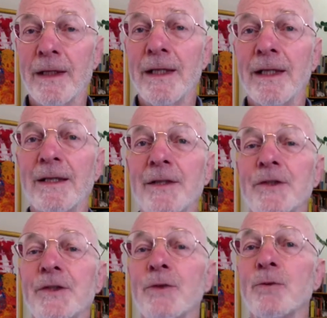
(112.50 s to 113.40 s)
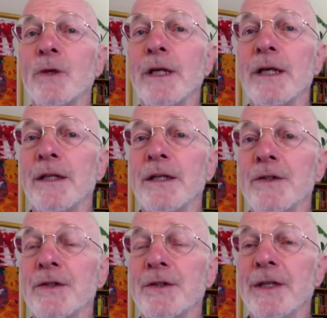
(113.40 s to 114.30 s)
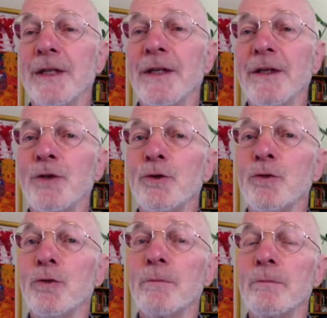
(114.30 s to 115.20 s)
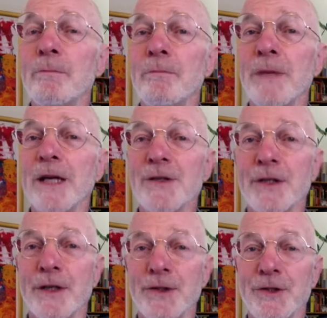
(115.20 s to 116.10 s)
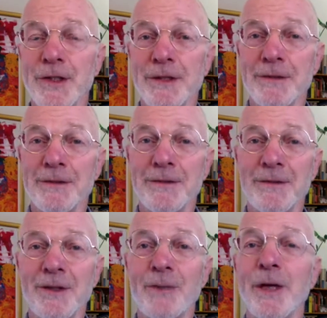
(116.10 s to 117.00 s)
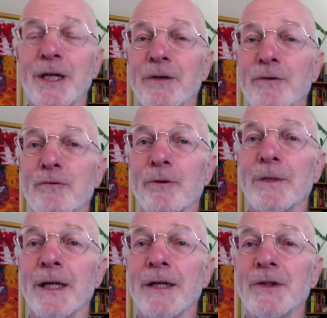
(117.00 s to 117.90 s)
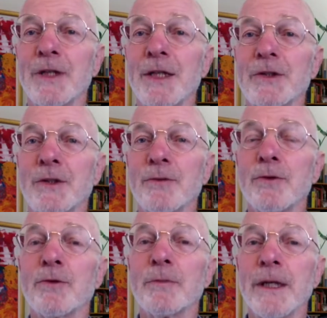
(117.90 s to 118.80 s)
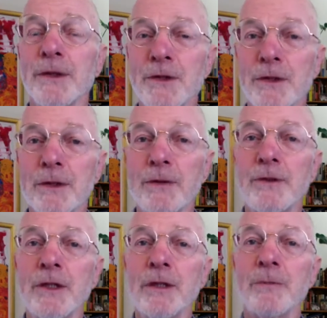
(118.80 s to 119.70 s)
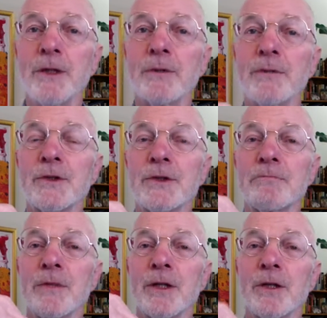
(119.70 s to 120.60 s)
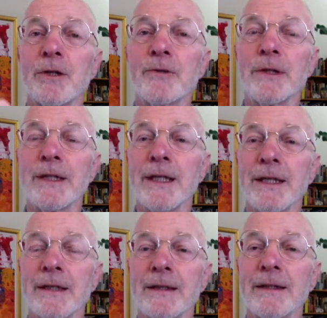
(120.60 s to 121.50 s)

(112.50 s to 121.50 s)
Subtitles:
And this, in a way, is you're massaging the back of your rib cage against the floor by this lifting your pelvis and lowering down,